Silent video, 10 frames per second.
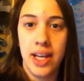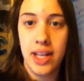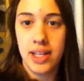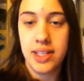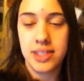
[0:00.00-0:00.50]

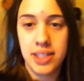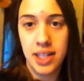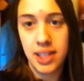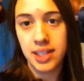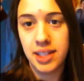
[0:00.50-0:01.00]
And
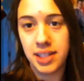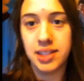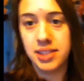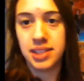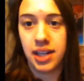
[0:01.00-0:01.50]

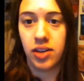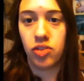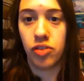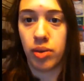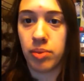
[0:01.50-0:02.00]
it is
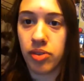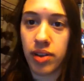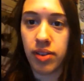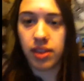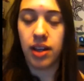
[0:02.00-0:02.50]
now November
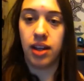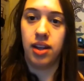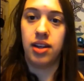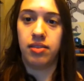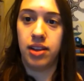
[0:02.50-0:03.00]
5th
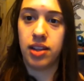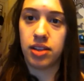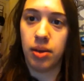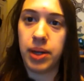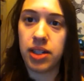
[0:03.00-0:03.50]
and
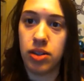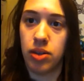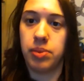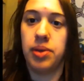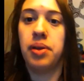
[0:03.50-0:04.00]
everything's all back to
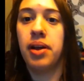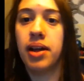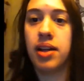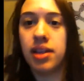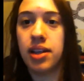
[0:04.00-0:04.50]
normal.
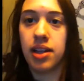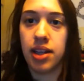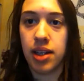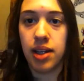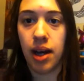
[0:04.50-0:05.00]

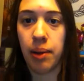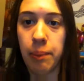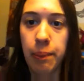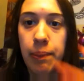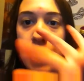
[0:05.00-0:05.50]

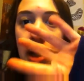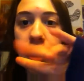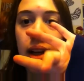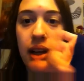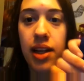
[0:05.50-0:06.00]

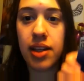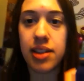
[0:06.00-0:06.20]
Bye.